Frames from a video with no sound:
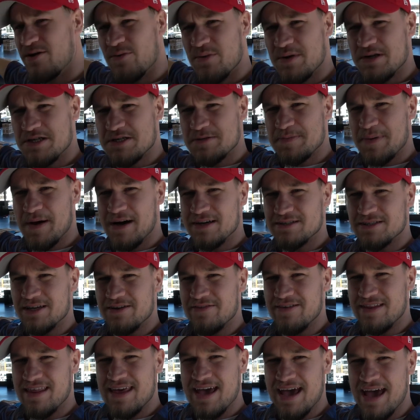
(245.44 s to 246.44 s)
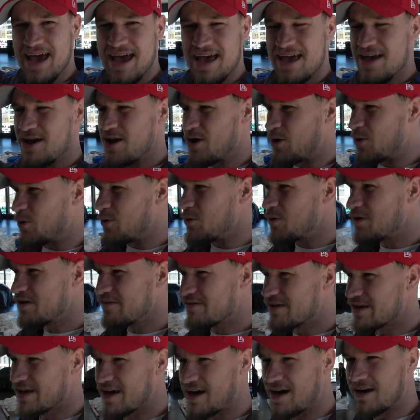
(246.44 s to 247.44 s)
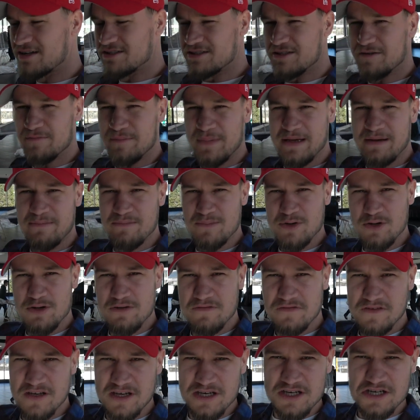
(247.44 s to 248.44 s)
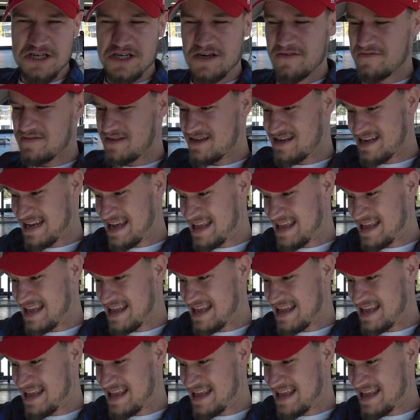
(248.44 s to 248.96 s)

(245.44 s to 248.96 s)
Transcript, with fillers: which is parked over there, all of the cars have been moved and shifted